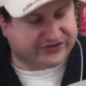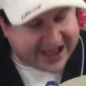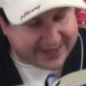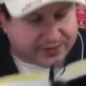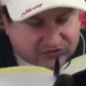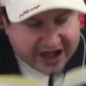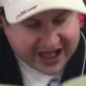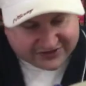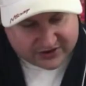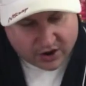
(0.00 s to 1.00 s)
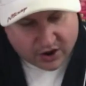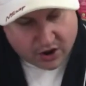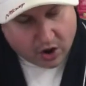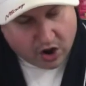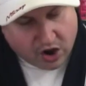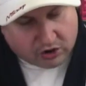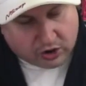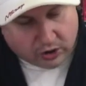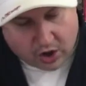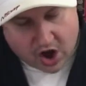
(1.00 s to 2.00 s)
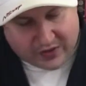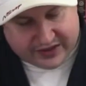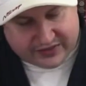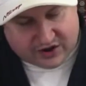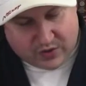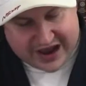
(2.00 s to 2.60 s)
and the rest, all clawing their way